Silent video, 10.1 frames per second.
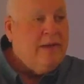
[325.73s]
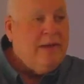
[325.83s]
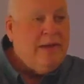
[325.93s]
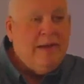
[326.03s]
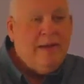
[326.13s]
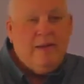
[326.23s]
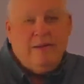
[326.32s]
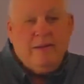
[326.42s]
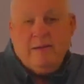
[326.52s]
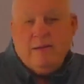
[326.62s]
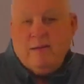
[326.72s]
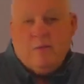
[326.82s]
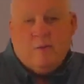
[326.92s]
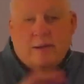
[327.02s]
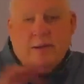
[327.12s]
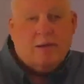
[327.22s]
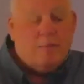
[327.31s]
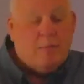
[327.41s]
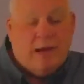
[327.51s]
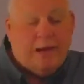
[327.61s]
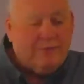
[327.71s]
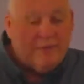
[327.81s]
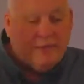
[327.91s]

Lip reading: And we're not all prophets.